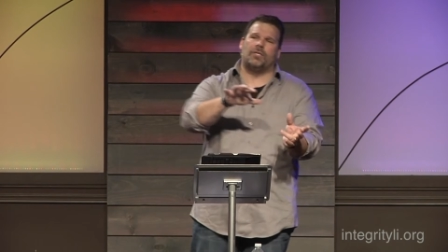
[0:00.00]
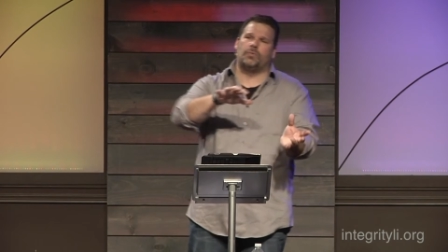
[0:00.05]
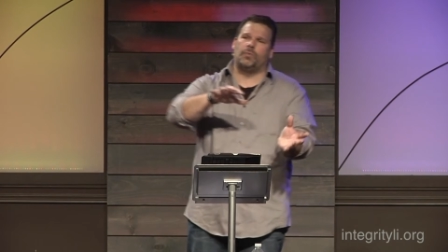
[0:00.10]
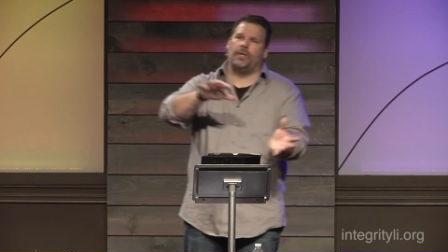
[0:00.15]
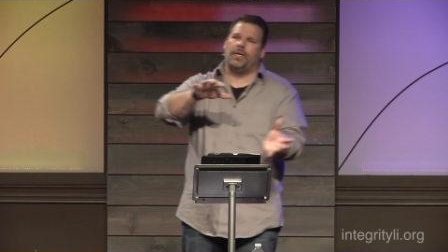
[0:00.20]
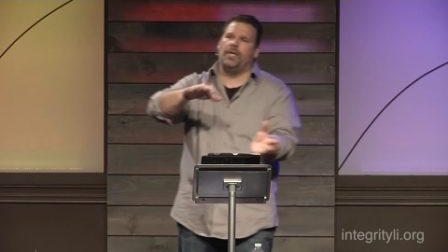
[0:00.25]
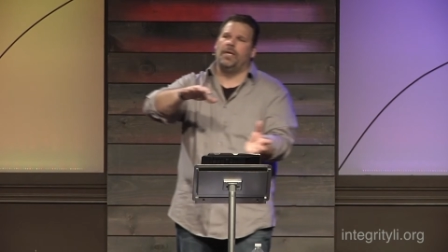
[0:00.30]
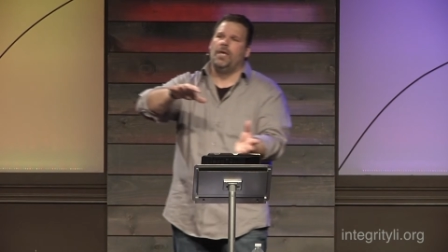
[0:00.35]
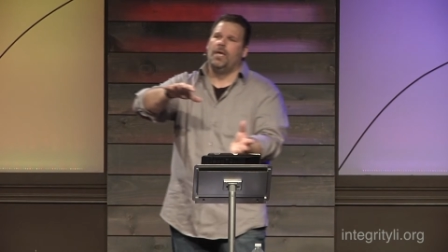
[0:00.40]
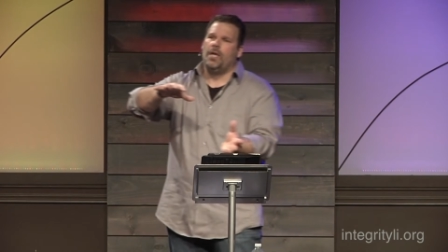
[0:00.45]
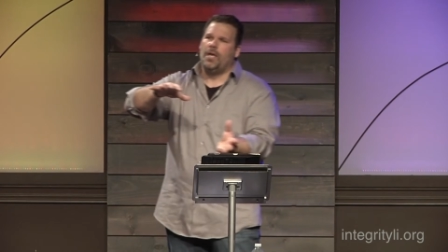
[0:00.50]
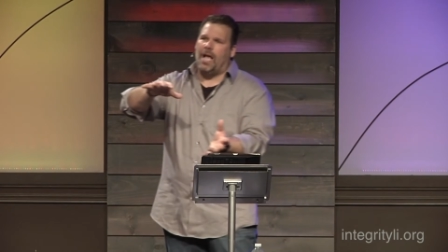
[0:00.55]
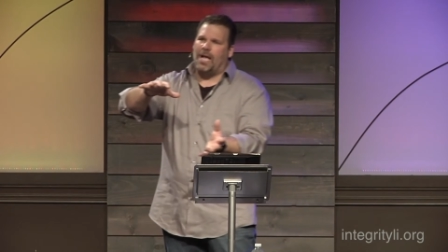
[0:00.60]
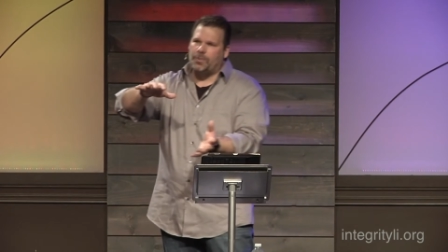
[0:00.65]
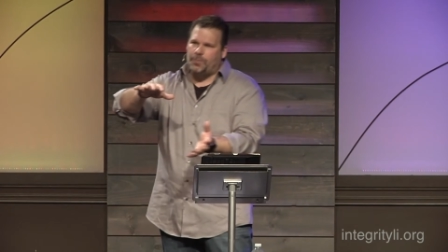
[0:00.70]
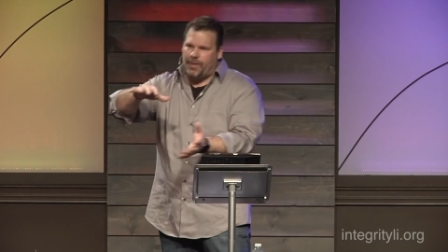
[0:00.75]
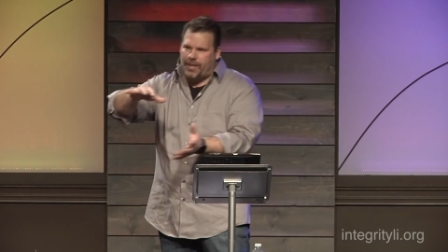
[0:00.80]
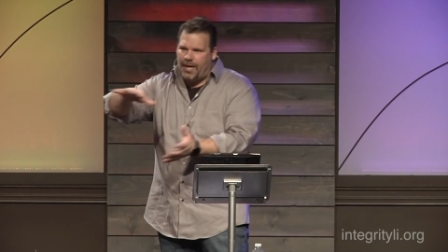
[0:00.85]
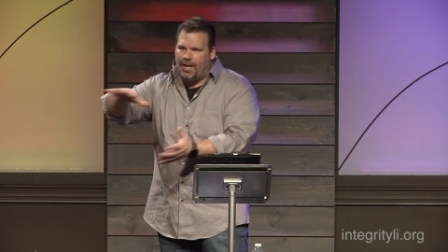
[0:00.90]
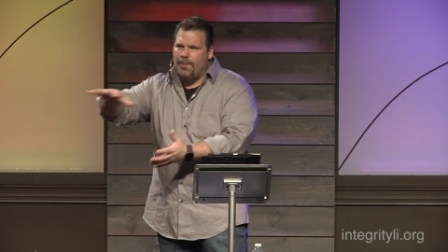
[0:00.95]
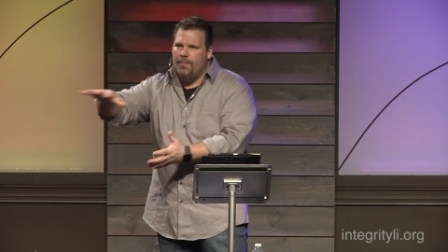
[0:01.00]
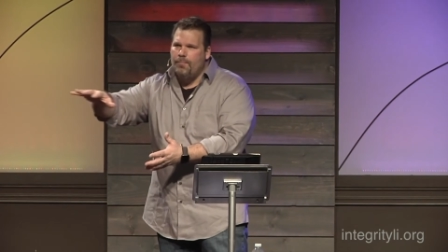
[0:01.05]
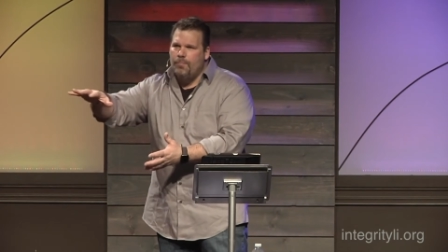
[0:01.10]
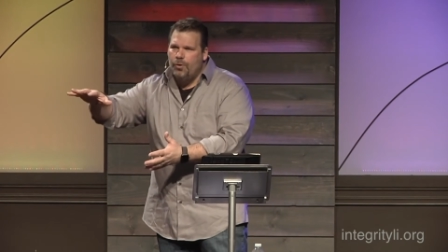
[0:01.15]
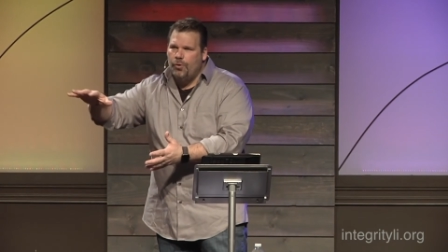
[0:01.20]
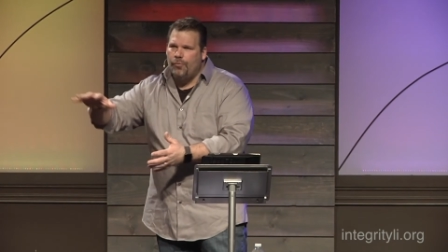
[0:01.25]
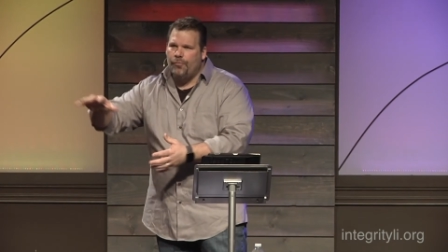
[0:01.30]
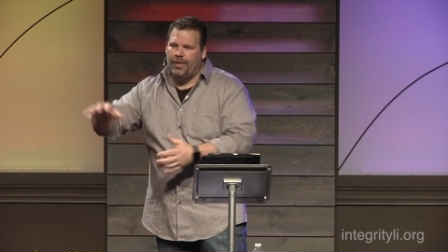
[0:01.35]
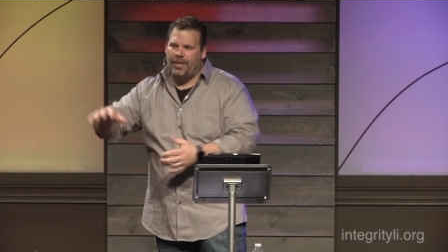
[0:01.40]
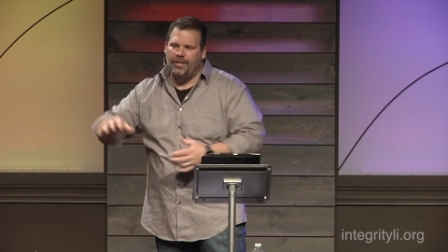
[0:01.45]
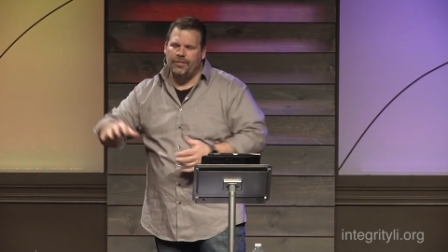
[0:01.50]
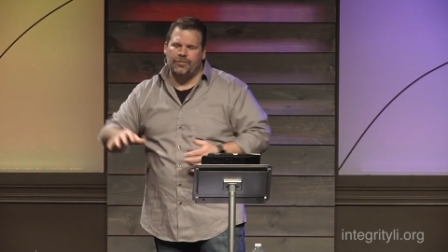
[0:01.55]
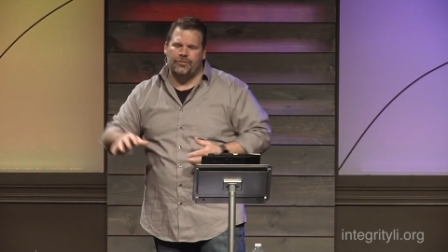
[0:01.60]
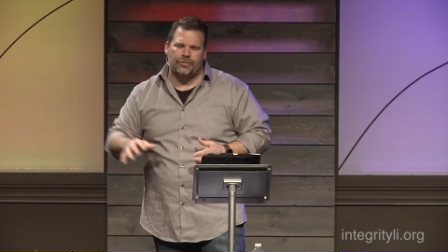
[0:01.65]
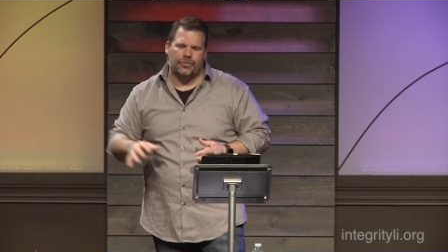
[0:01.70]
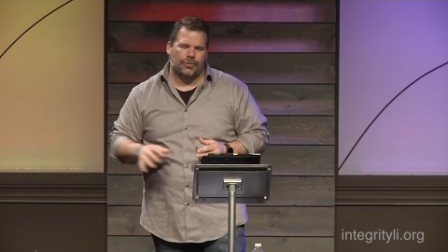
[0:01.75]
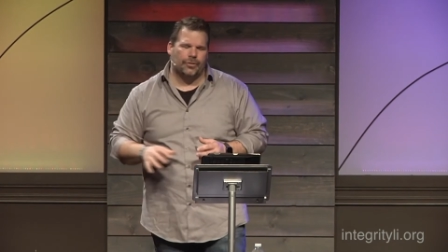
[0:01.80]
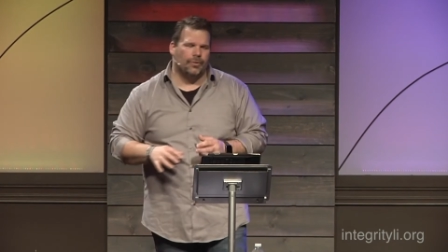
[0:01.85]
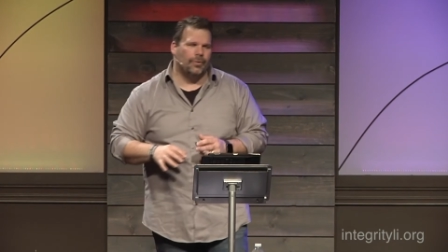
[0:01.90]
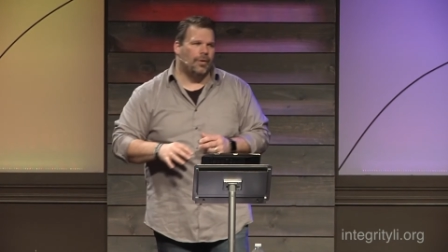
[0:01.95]
as we, as we kind of move
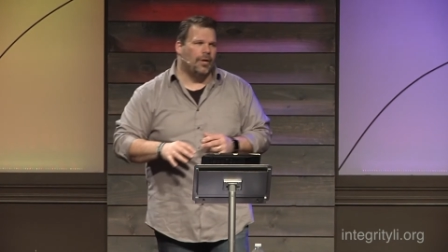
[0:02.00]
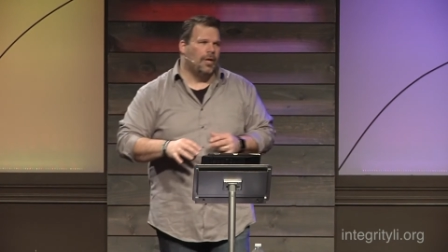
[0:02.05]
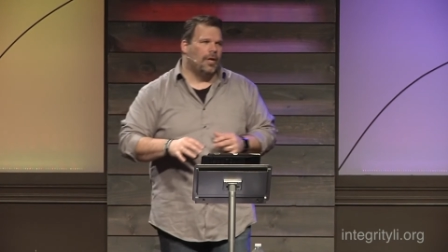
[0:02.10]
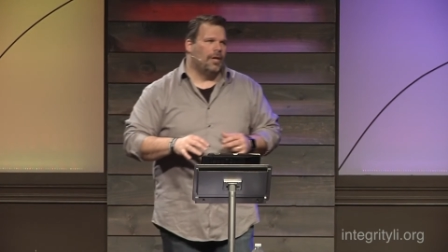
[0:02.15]
into